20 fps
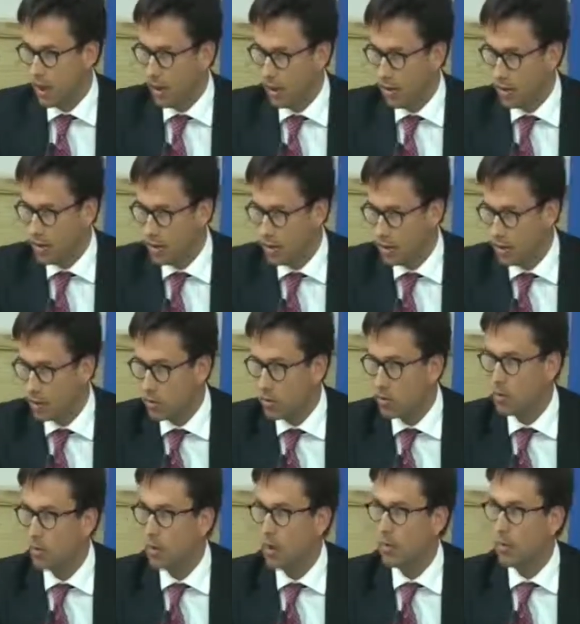This is not a
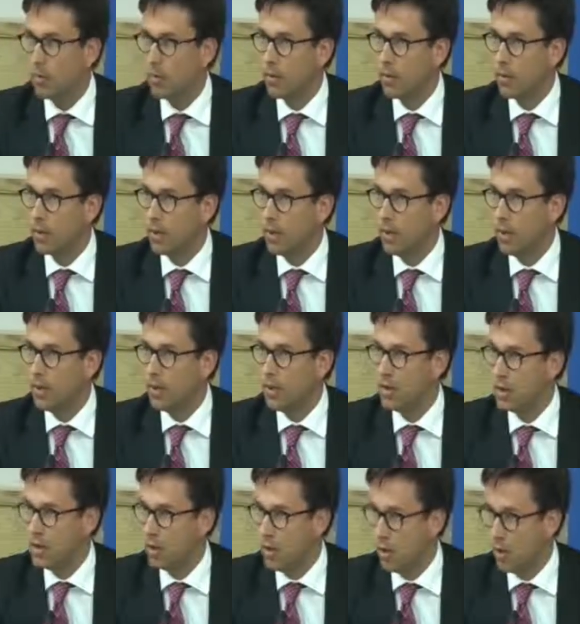dream. It
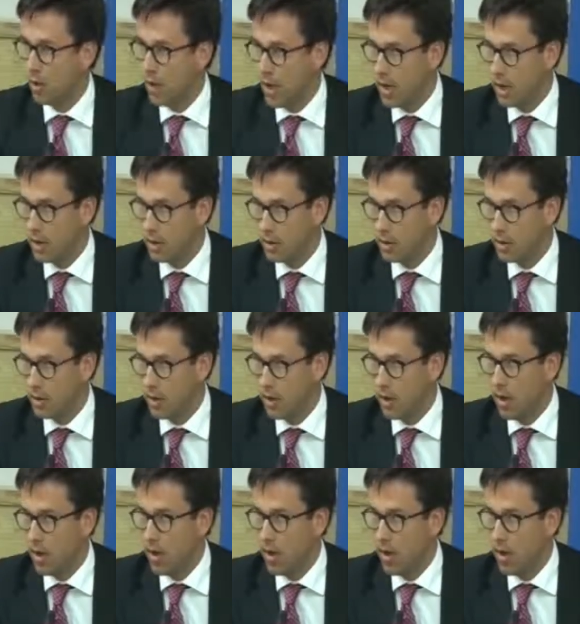is in our hands.